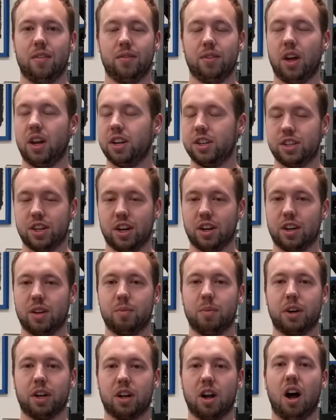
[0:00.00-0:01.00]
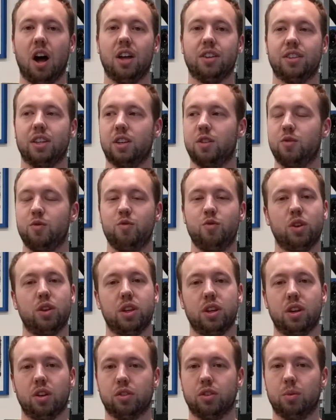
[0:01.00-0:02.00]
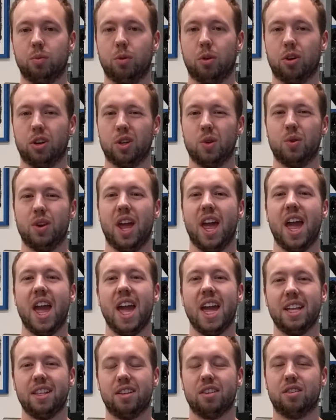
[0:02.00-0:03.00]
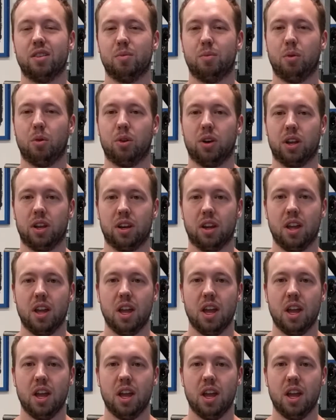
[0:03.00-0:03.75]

not a charity, but a cause that you really don't support. You would hate to support it.